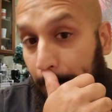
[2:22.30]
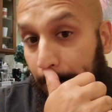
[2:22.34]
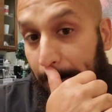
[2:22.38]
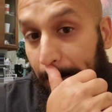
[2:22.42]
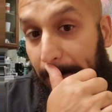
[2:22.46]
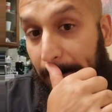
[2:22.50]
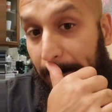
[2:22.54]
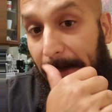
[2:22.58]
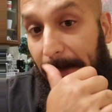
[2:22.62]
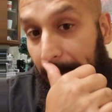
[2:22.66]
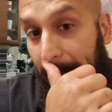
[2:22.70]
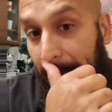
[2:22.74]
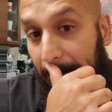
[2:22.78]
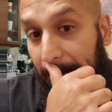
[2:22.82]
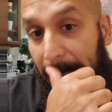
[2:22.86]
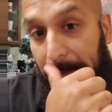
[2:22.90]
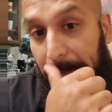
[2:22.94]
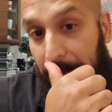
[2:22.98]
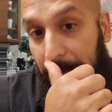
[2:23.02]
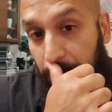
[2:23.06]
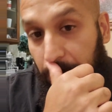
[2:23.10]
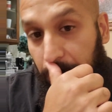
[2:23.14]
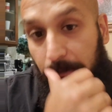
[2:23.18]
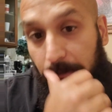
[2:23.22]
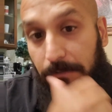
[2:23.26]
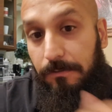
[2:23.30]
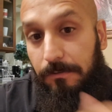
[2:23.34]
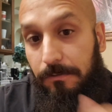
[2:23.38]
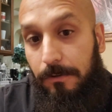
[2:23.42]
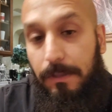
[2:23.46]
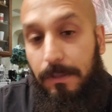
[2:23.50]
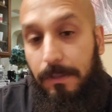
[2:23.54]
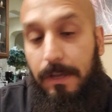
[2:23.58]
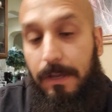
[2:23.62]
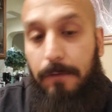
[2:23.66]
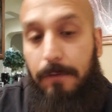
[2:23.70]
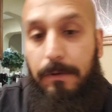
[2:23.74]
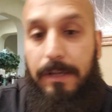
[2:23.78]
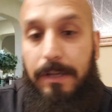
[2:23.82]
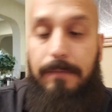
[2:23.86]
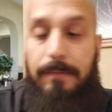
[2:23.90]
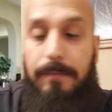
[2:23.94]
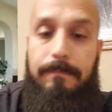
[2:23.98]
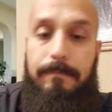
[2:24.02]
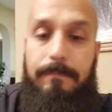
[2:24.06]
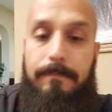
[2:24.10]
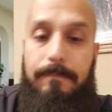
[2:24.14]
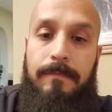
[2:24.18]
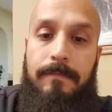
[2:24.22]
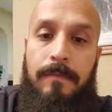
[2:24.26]
and I truly feel that way.
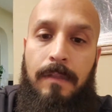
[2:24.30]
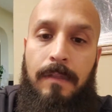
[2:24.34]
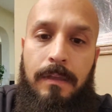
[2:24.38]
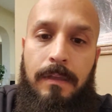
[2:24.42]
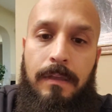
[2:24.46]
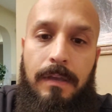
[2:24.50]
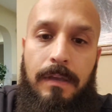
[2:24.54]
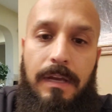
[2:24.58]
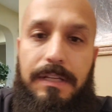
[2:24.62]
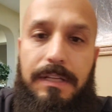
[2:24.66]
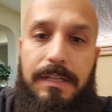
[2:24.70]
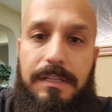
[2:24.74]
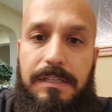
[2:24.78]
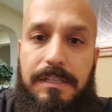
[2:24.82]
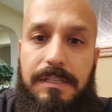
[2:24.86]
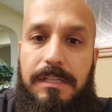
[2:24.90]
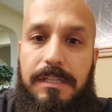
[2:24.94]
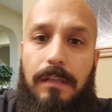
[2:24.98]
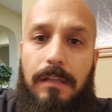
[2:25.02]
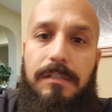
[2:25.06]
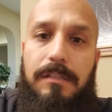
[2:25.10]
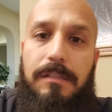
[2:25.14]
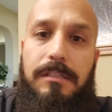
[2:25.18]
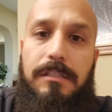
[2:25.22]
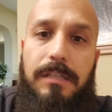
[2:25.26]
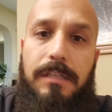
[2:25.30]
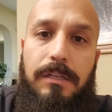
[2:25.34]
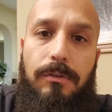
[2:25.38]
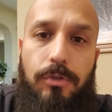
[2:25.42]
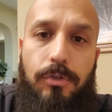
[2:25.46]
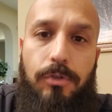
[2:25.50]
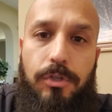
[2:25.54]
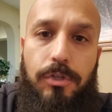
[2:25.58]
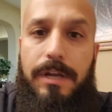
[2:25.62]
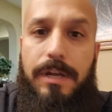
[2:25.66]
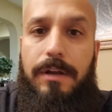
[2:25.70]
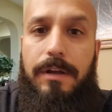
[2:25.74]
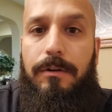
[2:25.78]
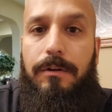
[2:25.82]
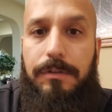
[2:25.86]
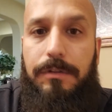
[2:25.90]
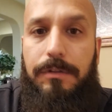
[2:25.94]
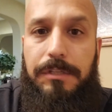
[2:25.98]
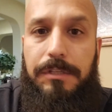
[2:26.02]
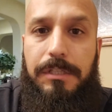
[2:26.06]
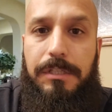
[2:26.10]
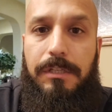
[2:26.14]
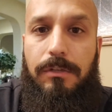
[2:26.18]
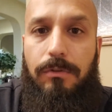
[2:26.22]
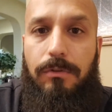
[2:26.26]
I didn't sell a single share or a
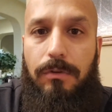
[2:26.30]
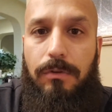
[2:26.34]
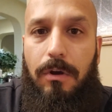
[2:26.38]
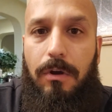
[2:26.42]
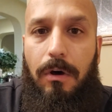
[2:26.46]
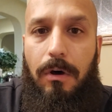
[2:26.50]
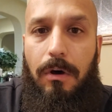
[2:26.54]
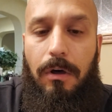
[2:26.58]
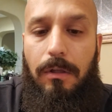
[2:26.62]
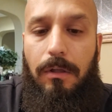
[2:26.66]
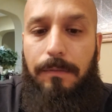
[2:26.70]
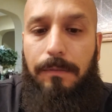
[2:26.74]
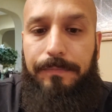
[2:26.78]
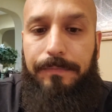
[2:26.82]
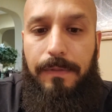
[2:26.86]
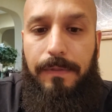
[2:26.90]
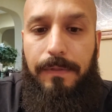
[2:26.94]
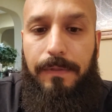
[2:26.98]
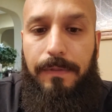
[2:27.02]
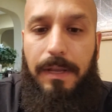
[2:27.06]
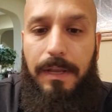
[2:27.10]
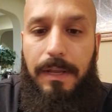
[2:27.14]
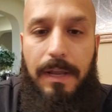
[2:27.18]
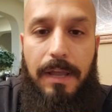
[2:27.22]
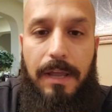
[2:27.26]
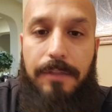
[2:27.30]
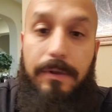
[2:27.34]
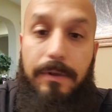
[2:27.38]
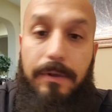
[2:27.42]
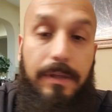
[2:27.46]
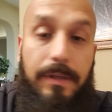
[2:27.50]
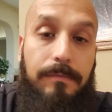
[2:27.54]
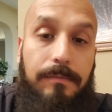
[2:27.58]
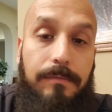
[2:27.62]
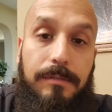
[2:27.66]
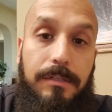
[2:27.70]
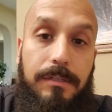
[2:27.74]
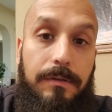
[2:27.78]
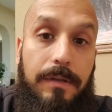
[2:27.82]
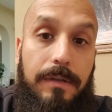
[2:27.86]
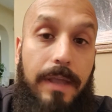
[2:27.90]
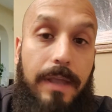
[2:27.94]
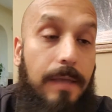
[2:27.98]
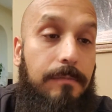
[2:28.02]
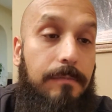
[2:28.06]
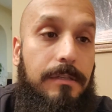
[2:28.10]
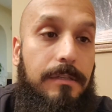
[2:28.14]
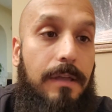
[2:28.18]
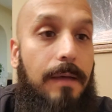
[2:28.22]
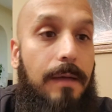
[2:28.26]
single call on either AMC or
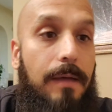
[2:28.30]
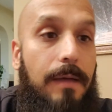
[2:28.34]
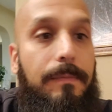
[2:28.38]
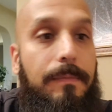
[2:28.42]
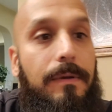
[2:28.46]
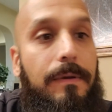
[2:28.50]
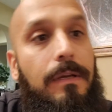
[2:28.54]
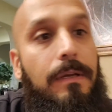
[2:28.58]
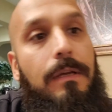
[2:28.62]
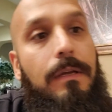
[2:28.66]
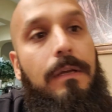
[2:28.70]
GameStop.